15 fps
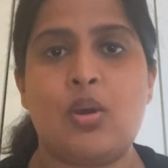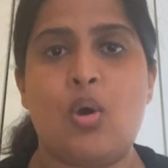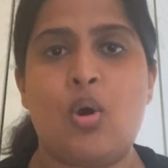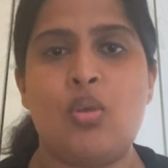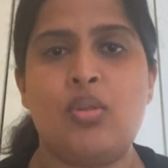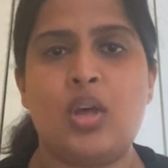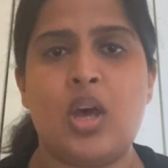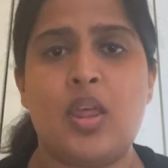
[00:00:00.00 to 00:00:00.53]

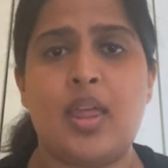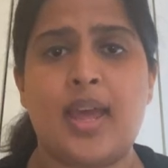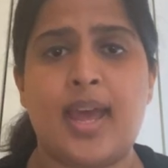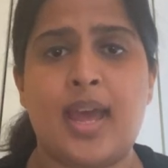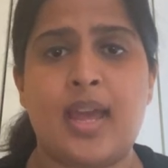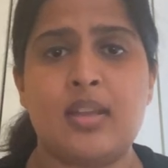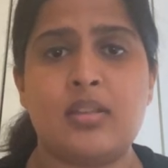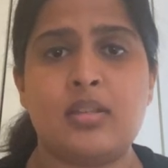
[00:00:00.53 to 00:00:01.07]
On the other
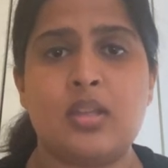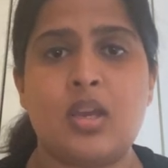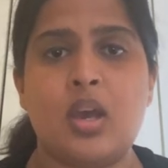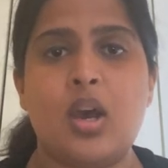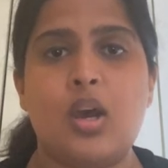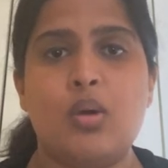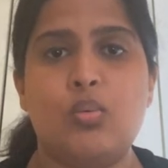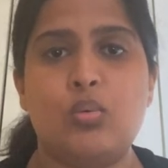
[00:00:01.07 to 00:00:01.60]
hand,
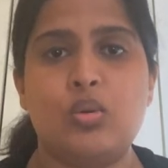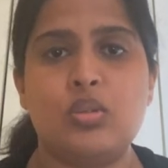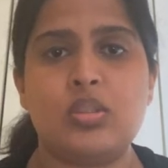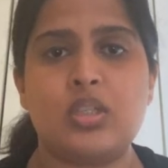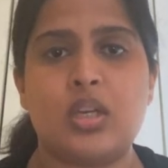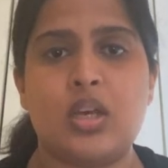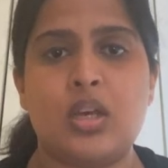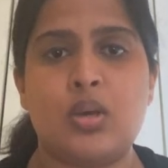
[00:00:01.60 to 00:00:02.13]

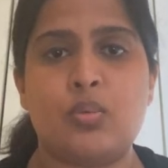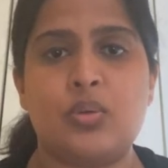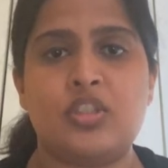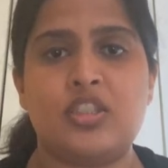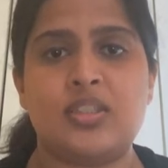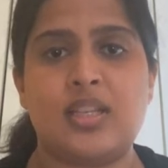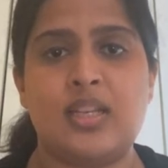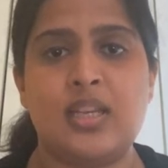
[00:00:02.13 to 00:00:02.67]
water,
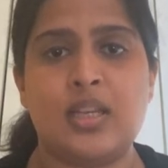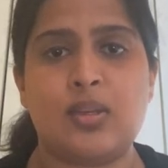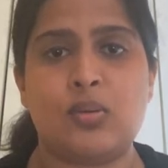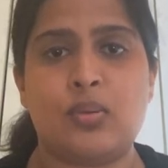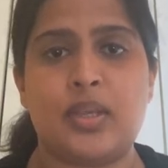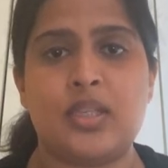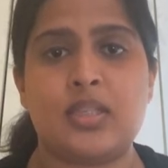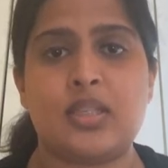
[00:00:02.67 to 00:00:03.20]
which is a
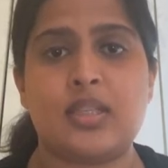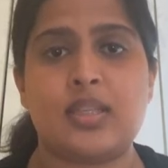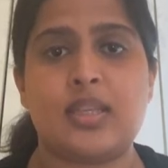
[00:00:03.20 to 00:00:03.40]
liquid,